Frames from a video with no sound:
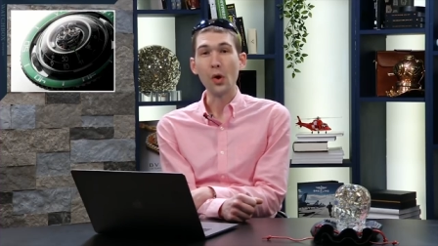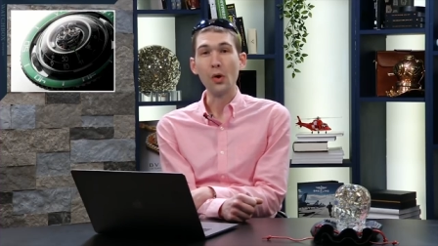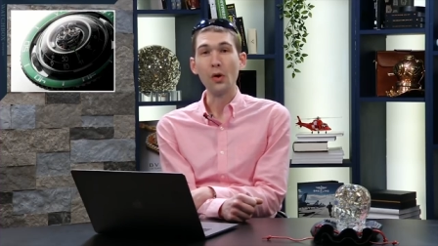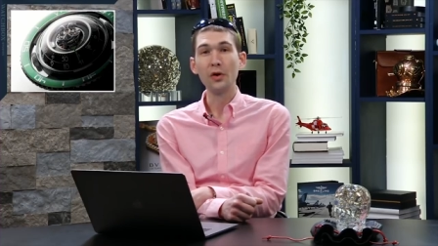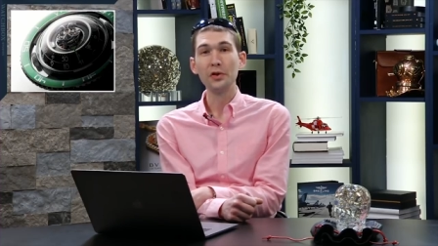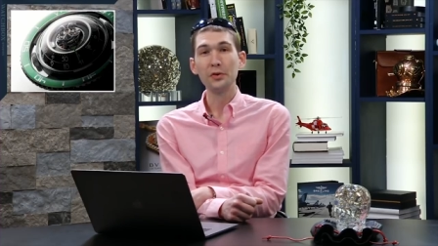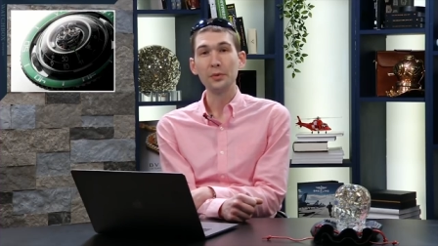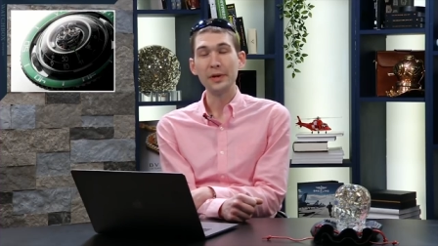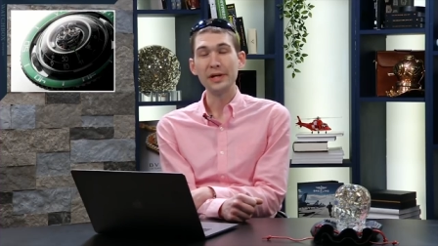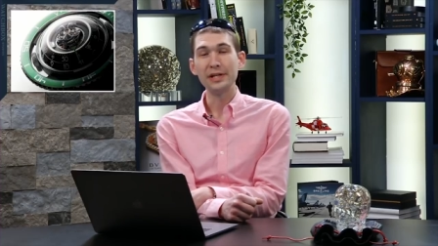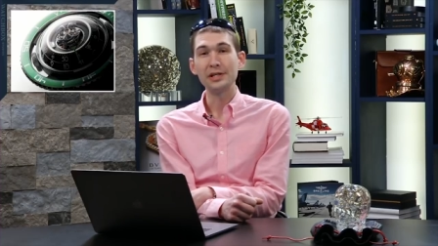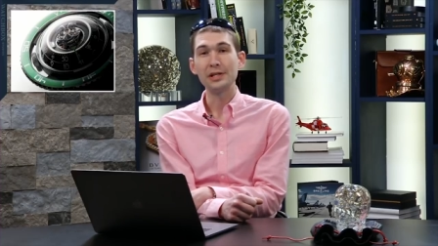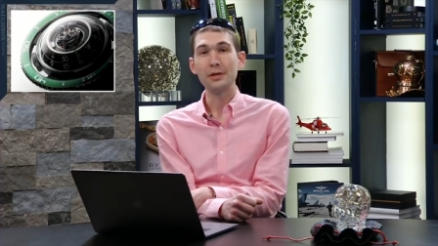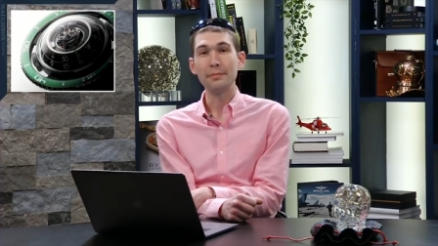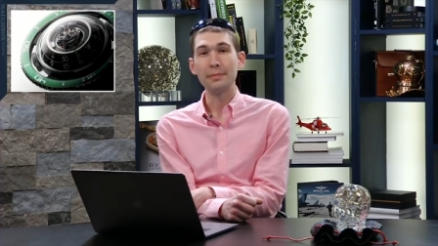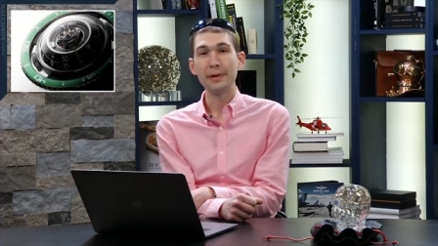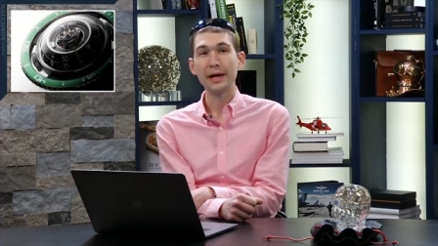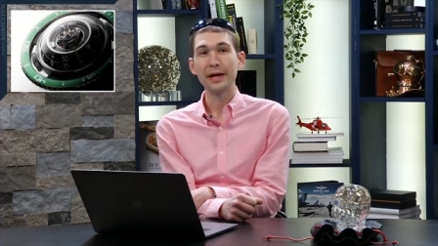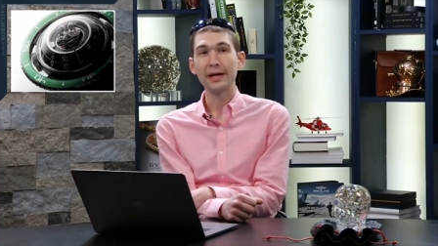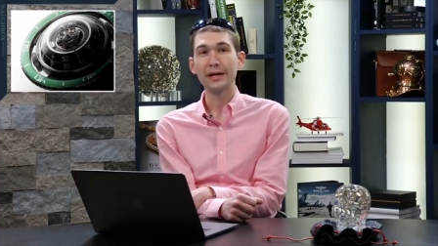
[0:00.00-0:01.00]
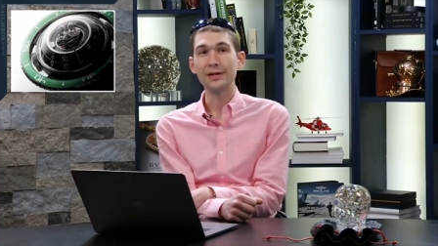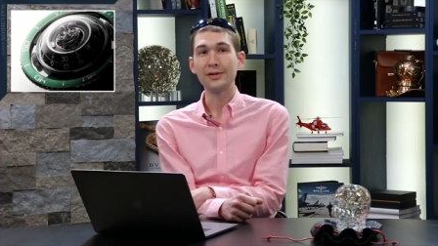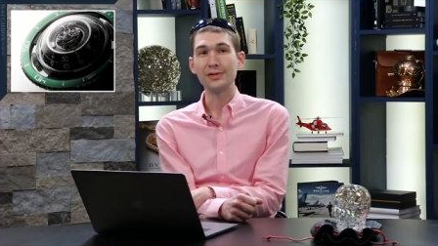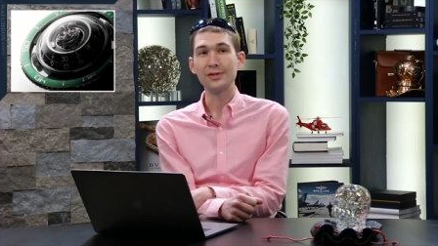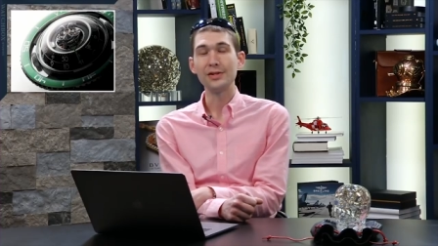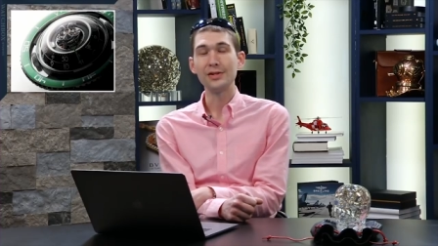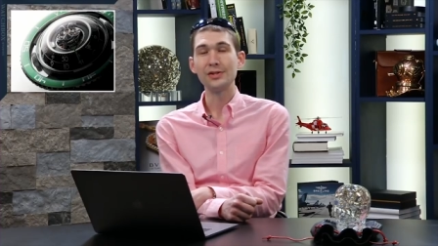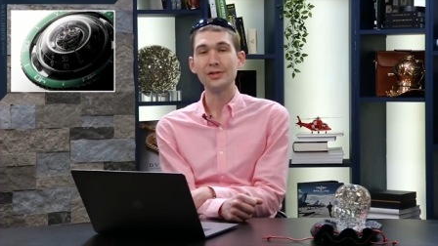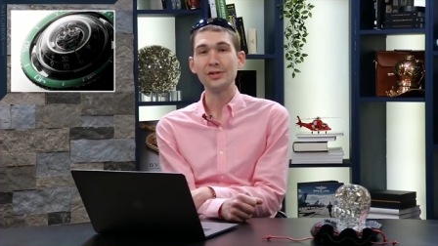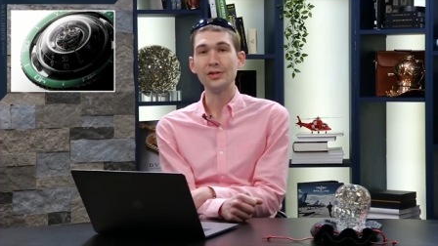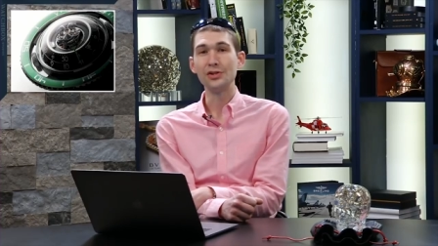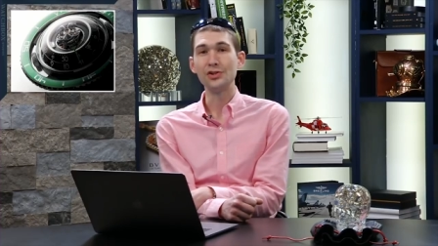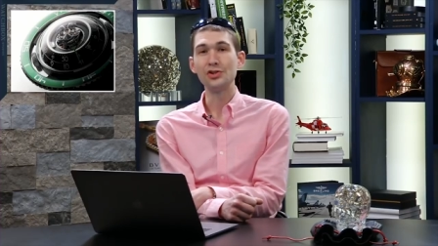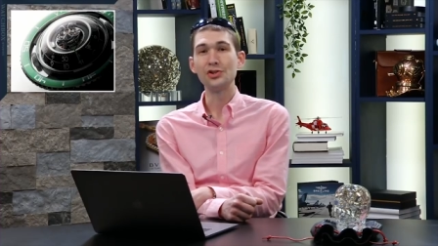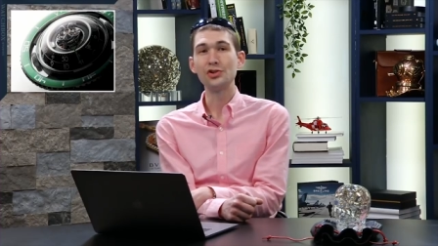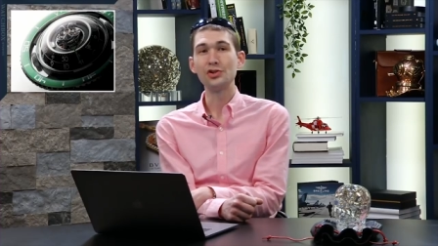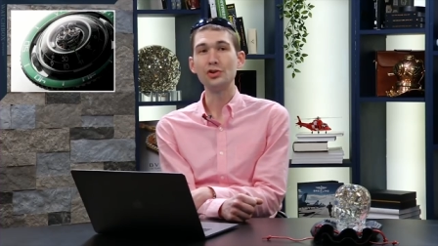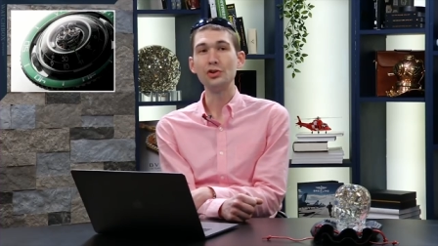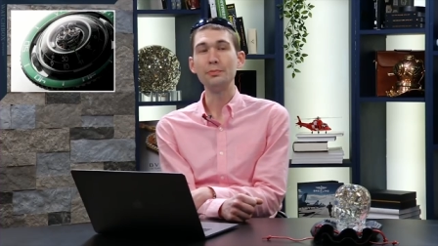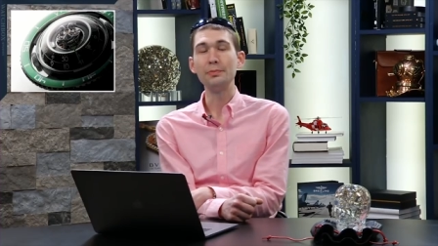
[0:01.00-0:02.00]
all the way to the bank because this is
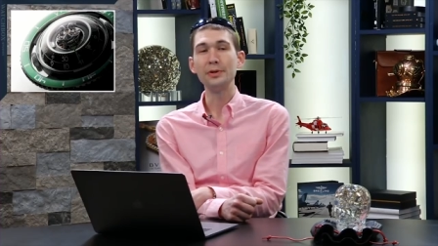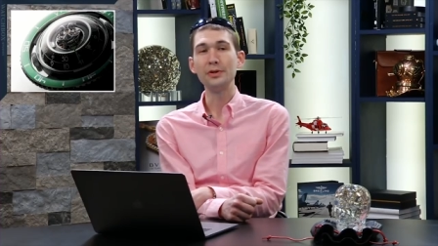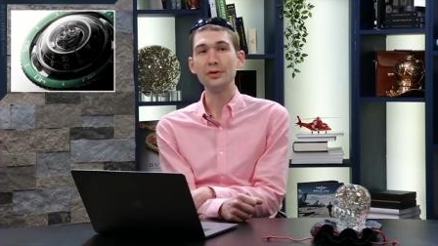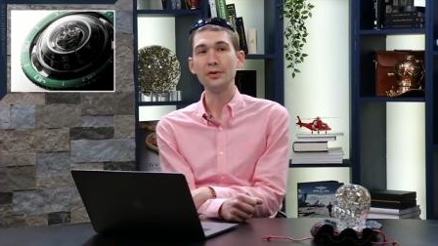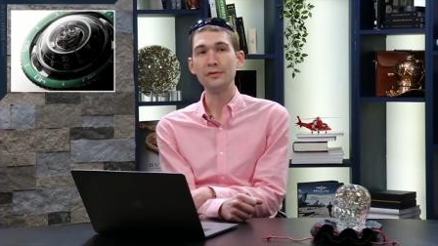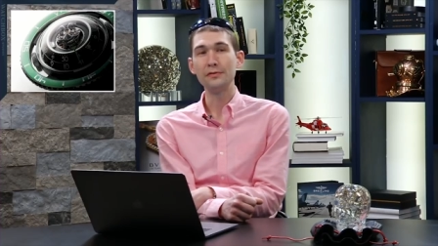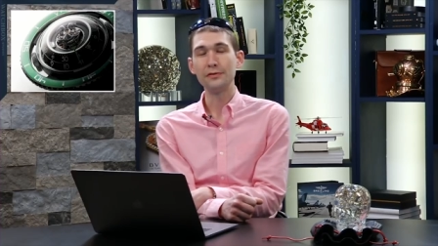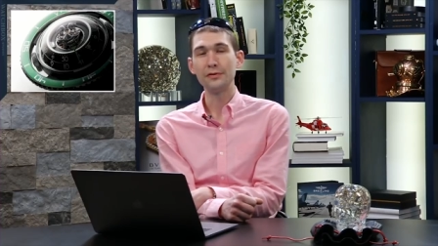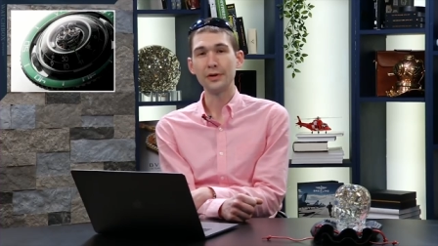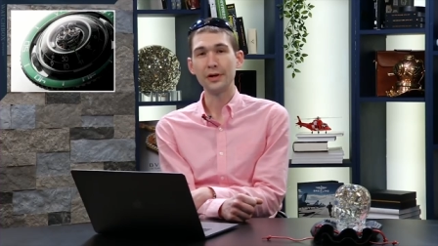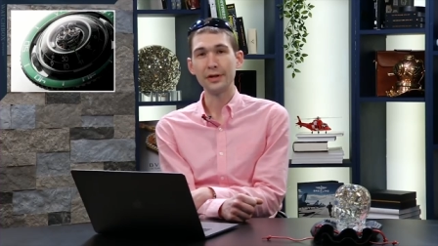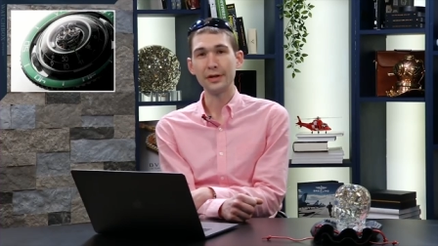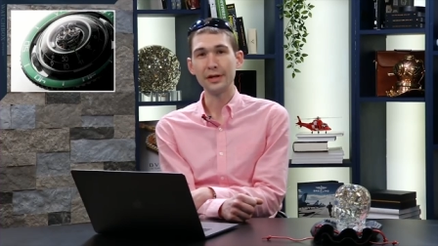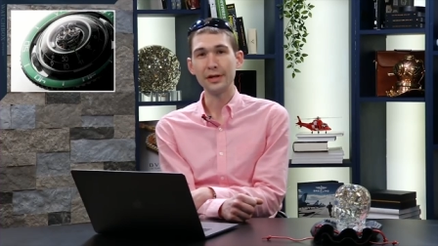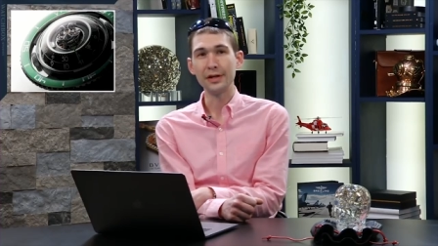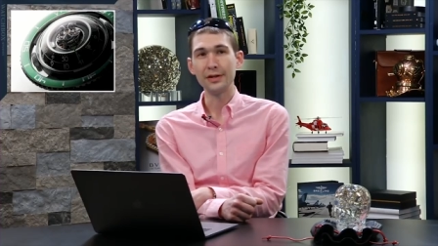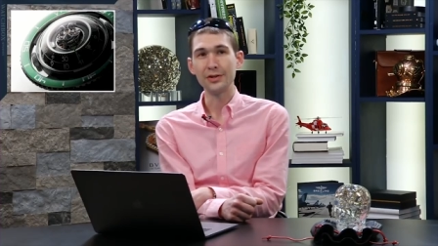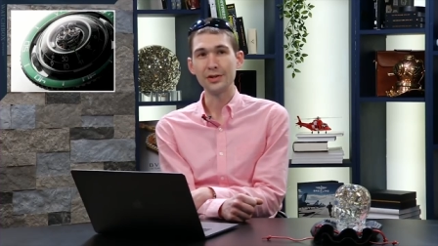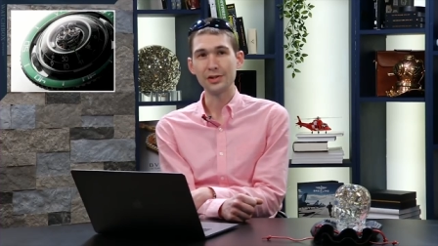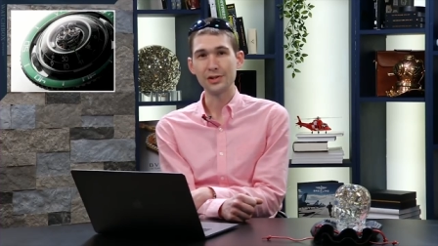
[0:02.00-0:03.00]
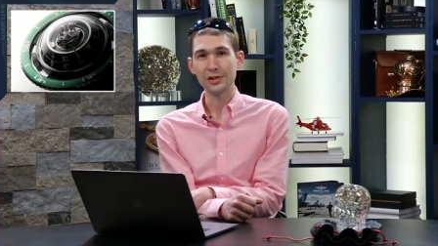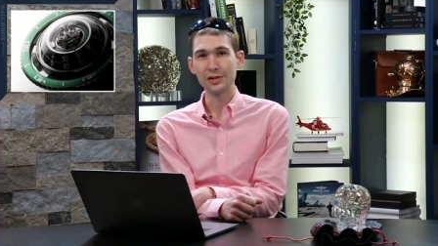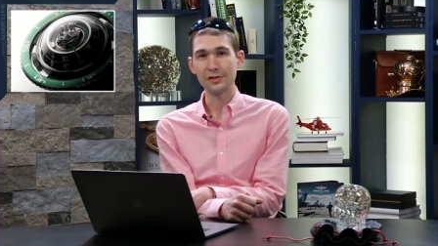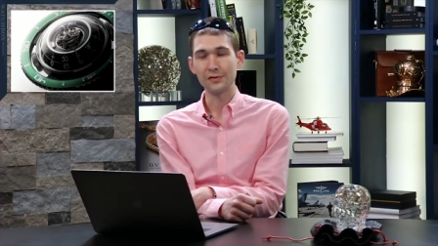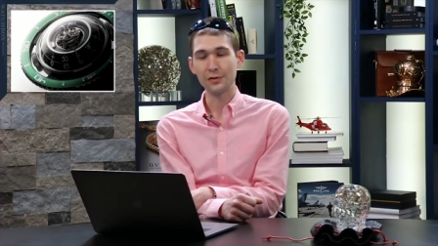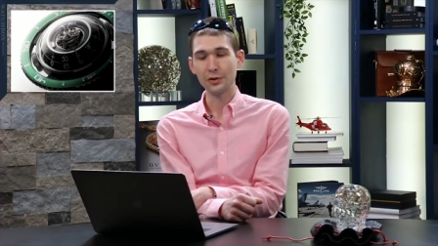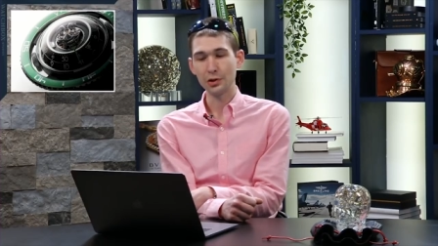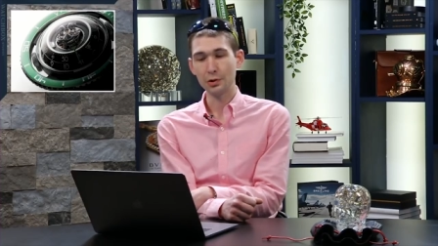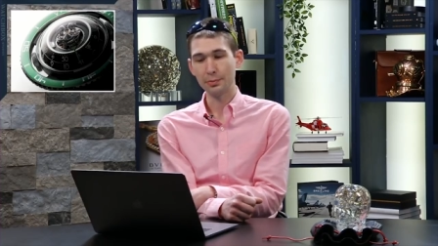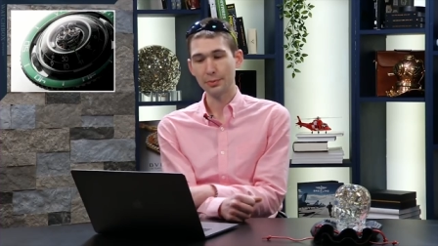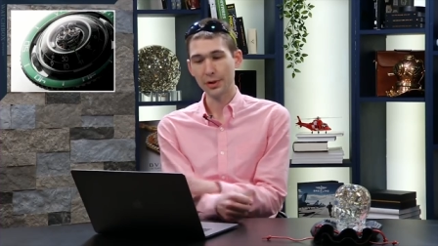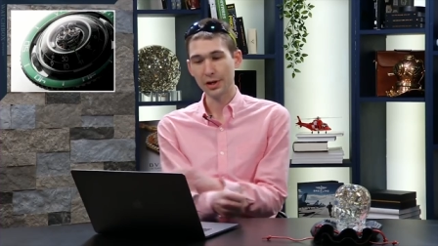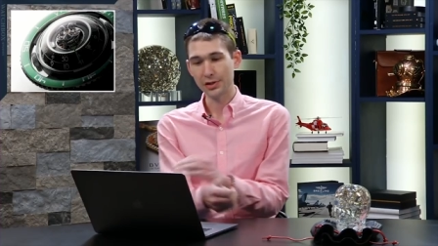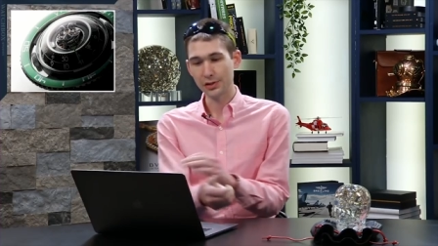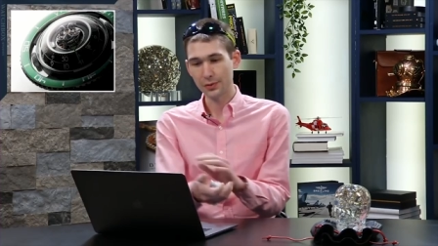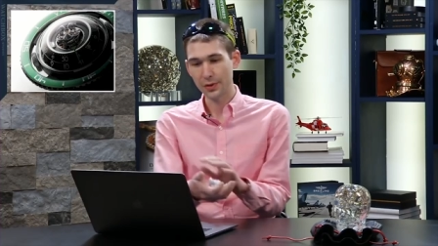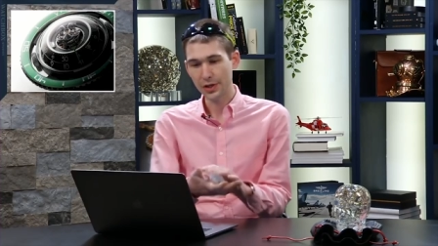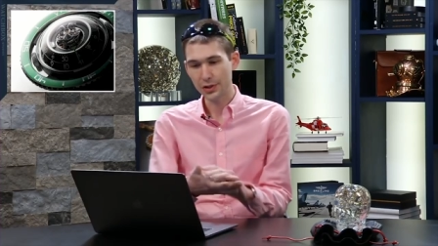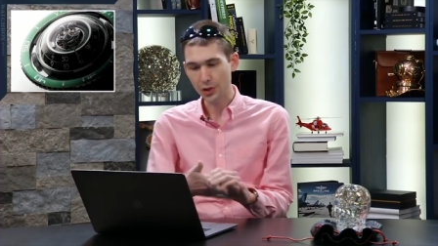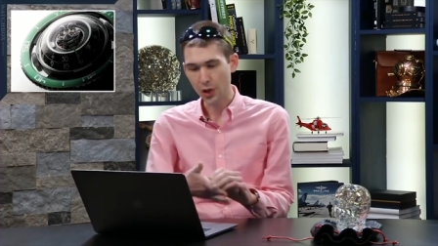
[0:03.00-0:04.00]
stupid good fun in the six figure
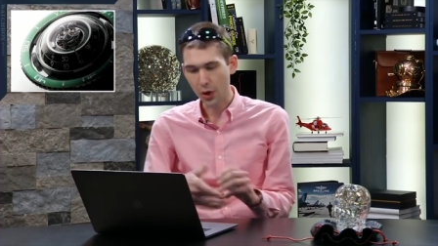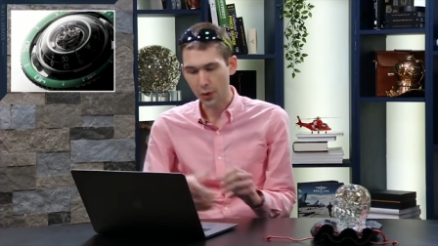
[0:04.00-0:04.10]
price range.